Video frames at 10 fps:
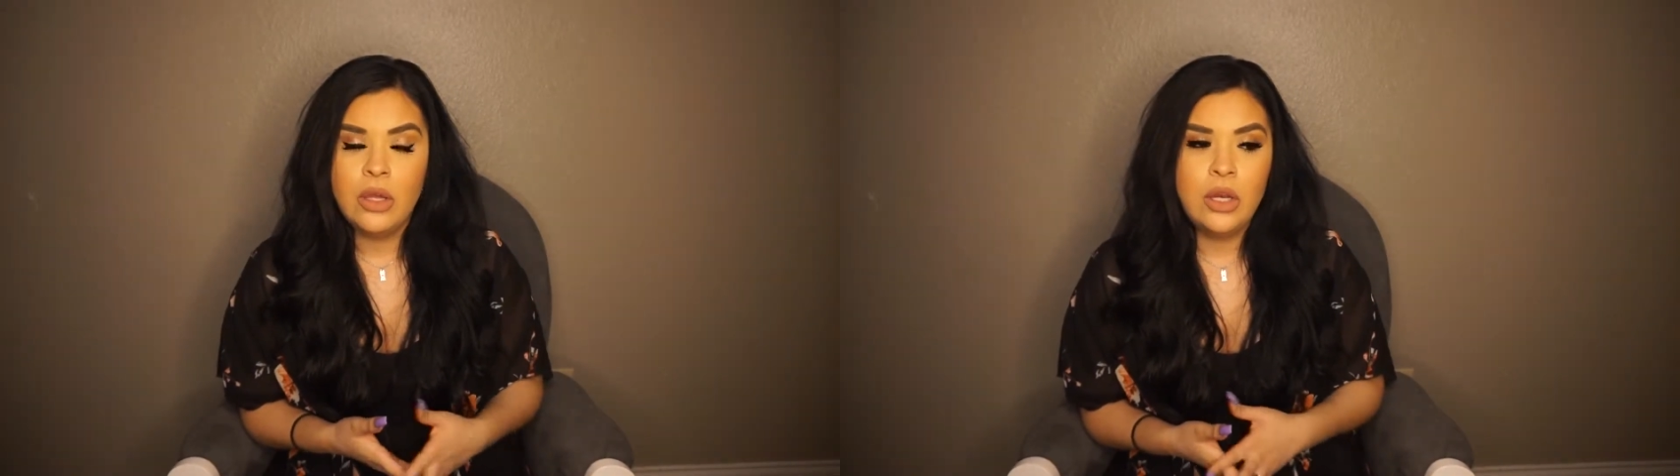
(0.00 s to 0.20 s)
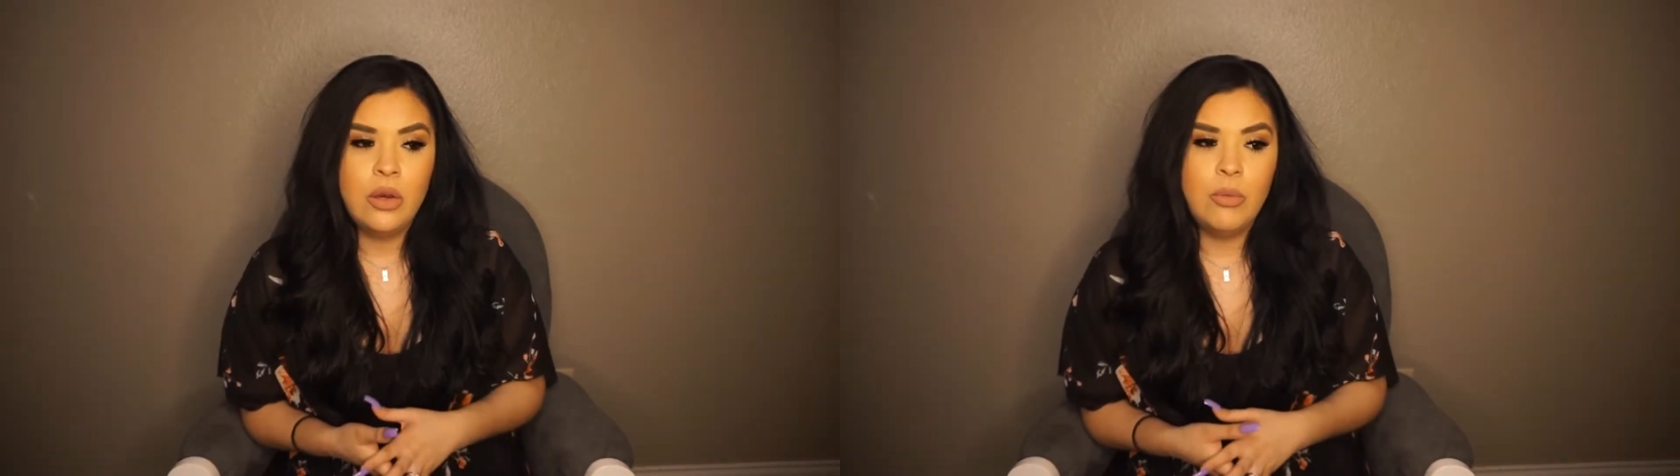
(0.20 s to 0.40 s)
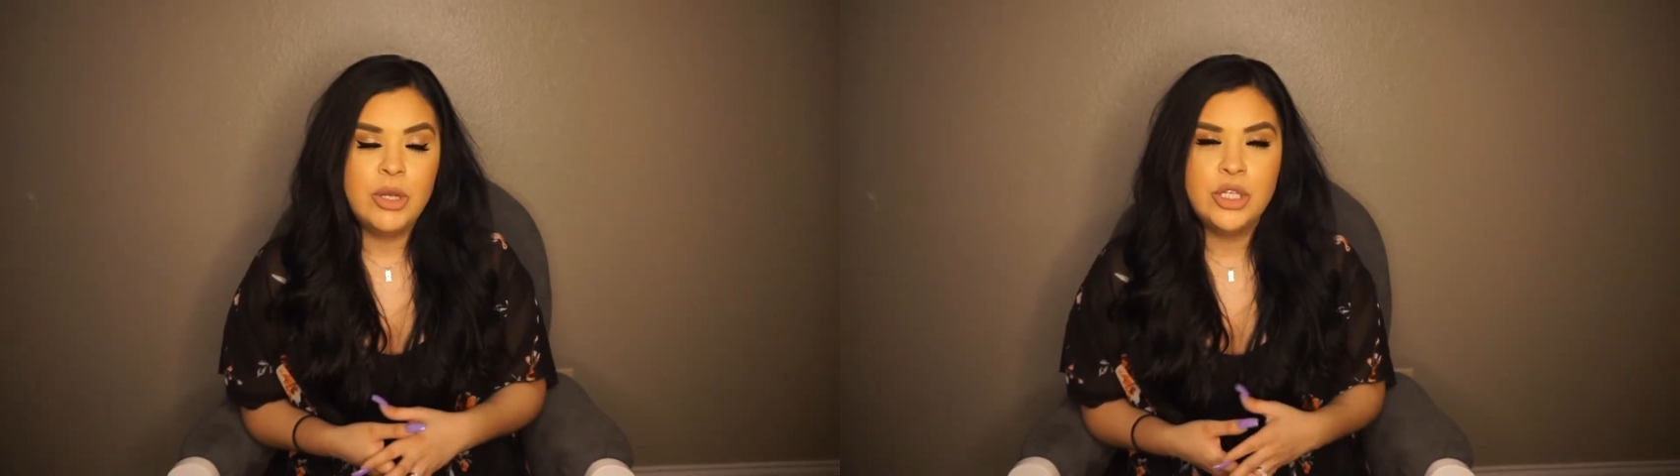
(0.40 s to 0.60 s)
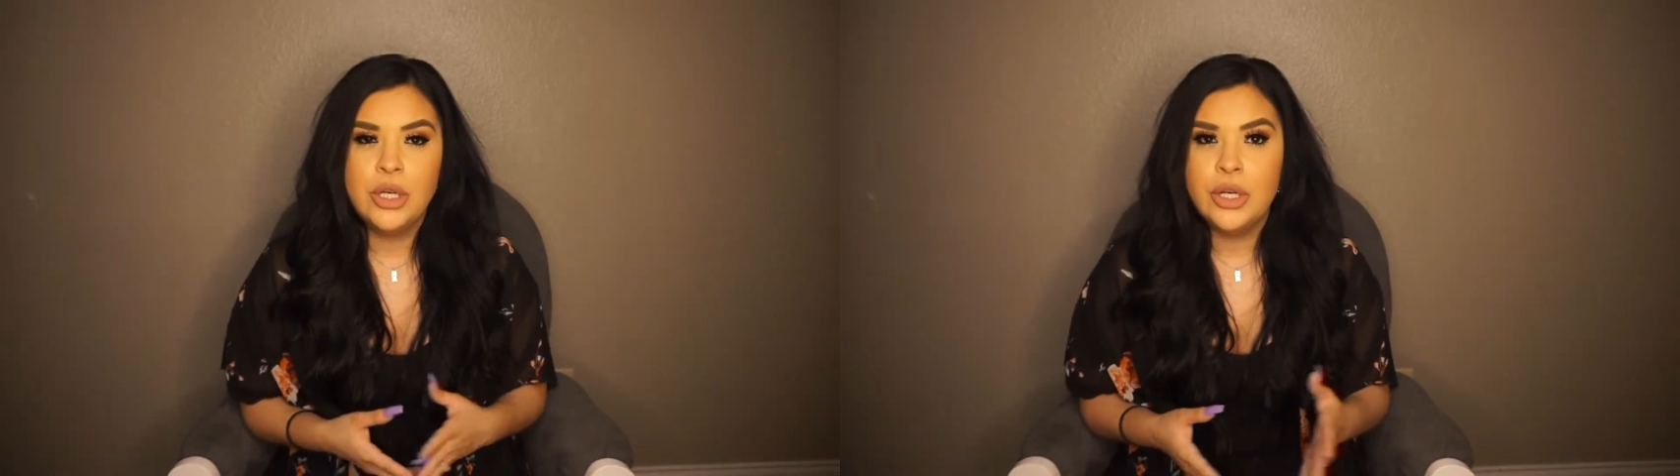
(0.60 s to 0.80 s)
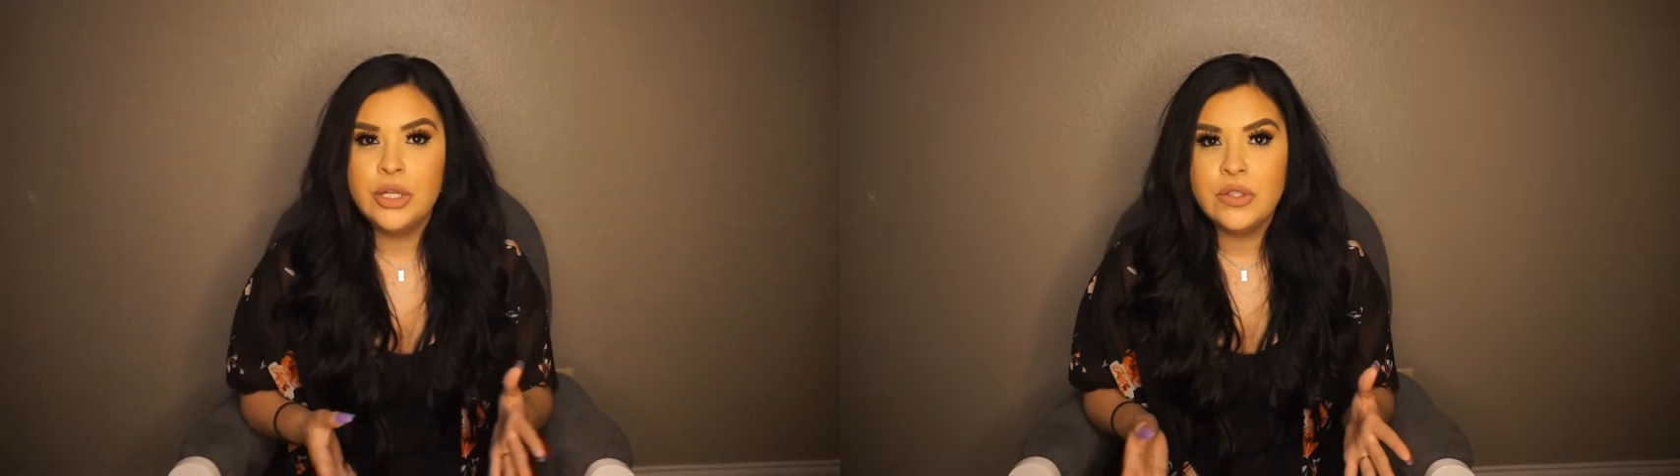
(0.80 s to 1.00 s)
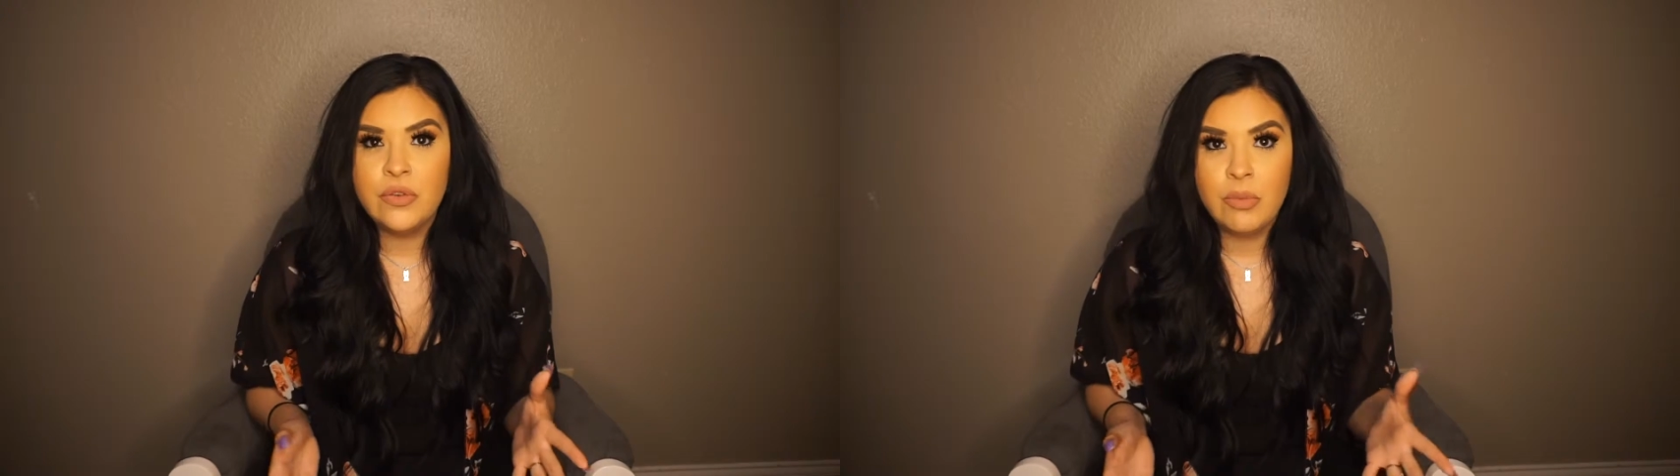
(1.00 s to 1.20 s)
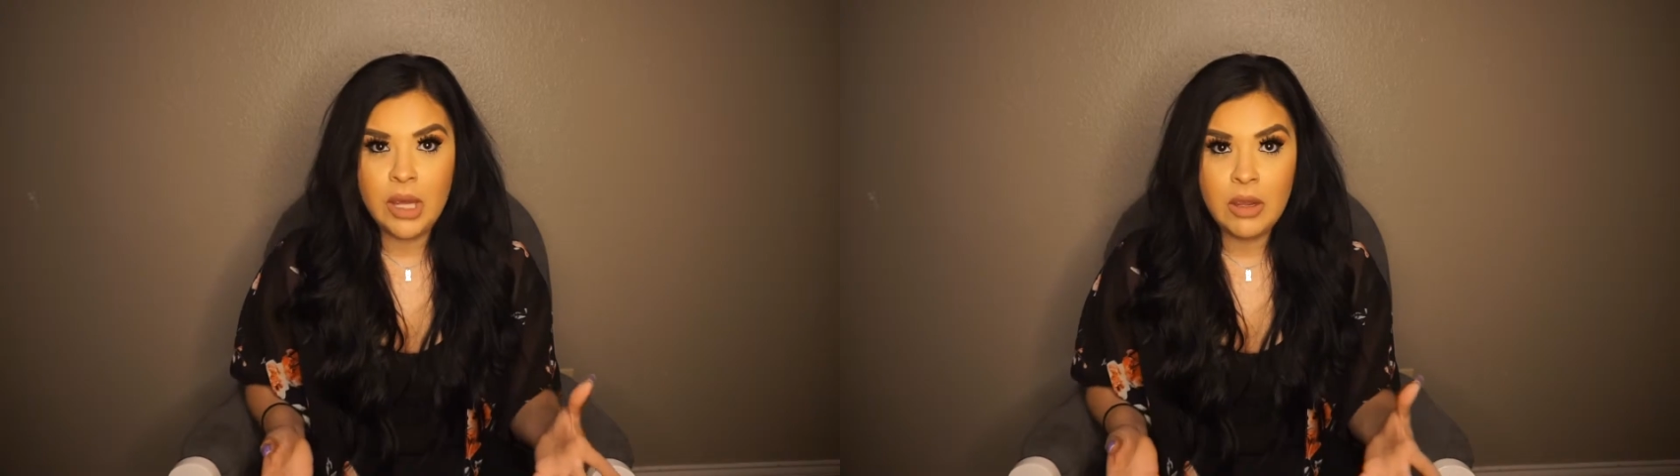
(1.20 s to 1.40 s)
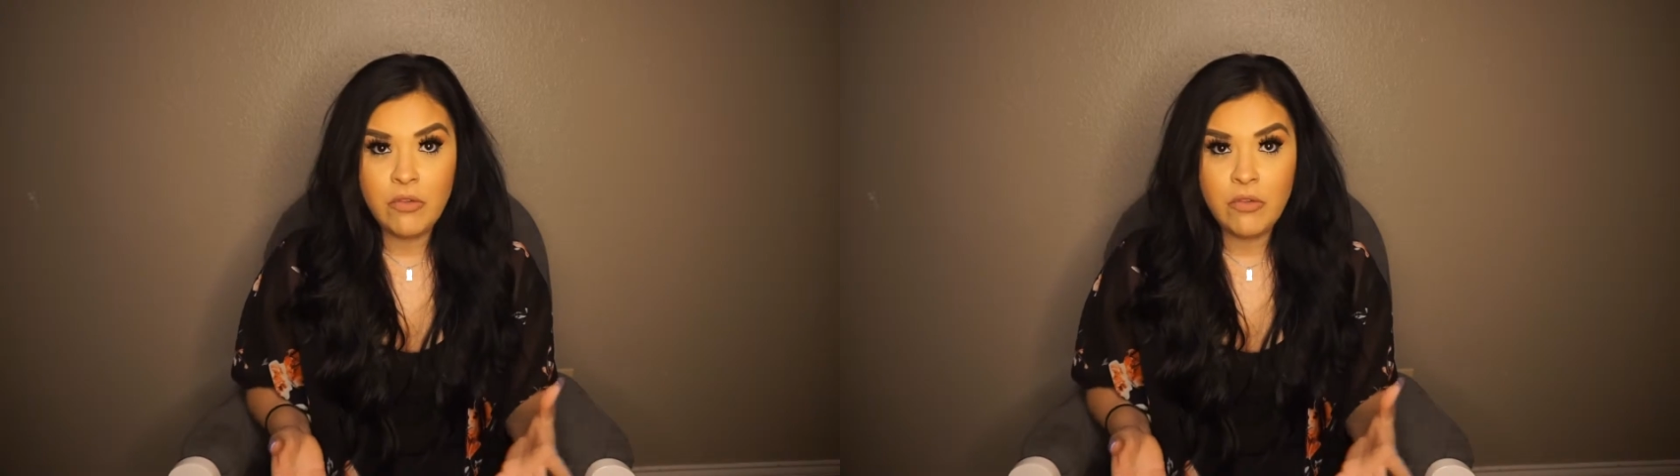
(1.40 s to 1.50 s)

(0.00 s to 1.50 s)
You know, my sugars for my